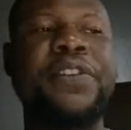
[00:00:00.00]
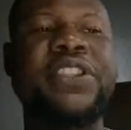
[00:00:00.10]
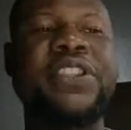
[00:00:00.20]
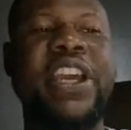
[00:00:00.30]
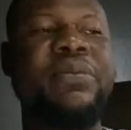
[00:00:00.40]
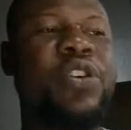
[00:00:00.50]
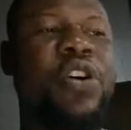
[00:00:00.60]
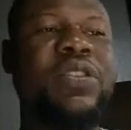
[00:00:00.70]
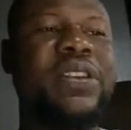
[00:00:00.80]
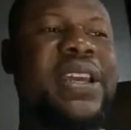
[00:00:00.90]
its game,
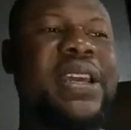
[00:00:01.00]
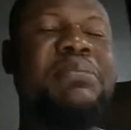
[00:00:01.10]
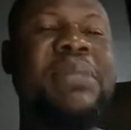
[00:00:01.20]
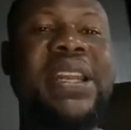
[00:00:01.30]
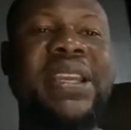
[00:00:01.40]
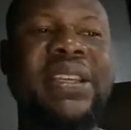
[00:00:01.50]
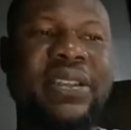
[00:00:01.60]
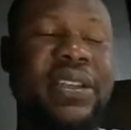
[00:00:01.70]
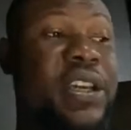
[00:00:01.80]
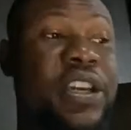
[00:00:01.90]
called Millie.
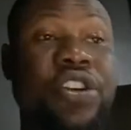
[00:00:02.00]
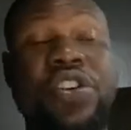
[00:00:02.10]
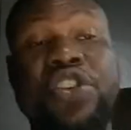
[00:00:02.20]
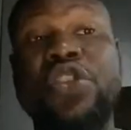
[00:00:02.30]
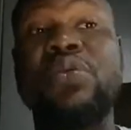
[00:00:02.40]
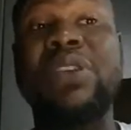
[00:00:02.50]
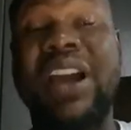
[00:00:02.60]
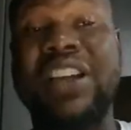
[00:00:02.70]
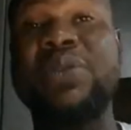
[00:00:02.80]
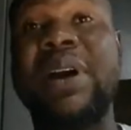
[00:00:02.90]
You could
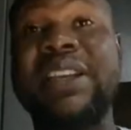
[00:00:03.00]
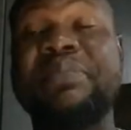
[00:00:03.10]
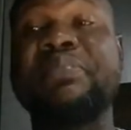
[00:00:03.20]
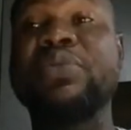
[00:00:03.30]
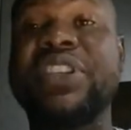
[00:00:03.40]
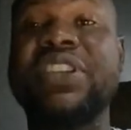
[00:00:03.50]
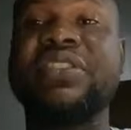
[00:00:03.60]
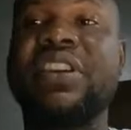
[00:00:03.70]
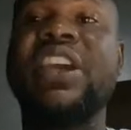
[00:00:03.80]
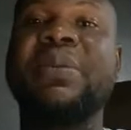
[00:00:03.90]
actually put in
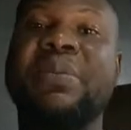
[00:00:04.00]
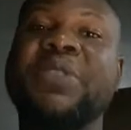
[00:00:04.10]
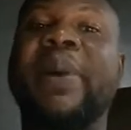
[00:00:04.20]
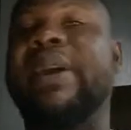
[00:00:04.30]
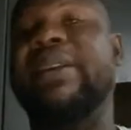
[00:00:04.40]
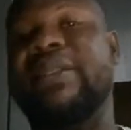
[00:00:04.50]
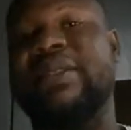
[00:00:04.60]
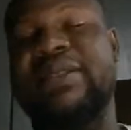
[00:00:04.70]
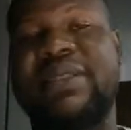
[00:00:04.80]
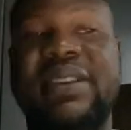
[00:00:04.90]
a meat pie,
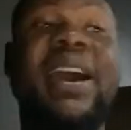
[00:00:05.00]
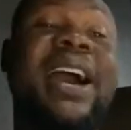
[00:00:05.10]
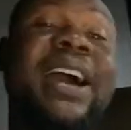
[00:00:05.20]
and